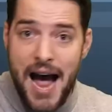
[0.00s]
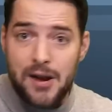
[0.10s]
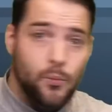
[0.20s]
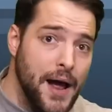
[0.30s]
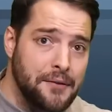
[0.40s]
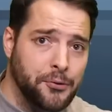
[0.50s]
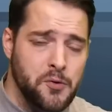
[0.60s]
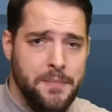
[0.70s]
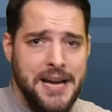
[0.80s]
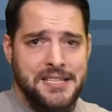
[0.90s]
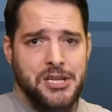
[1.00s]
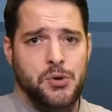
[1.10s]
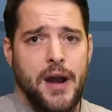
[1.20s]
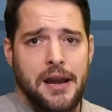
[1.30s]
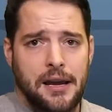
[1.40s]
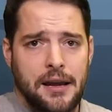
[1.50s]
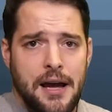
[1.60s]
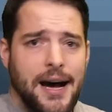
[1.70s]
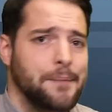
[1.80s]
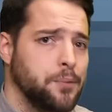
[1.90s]
I went through basic training.
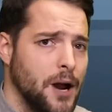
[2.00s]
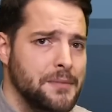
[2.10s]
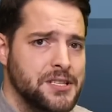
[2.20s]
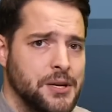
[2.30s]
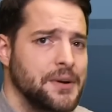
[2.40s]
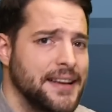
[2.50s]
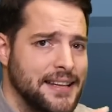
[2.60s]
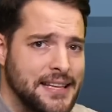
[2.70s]
I promise you,